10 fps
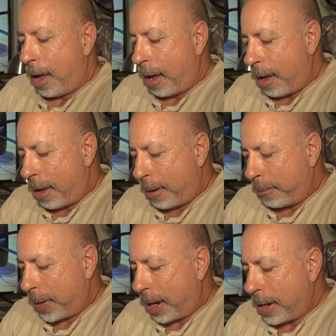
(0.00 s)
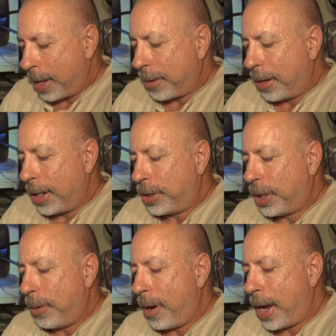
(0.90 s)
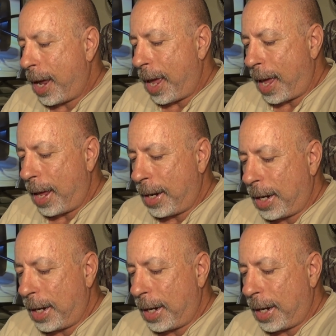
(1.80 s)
Another issue I had,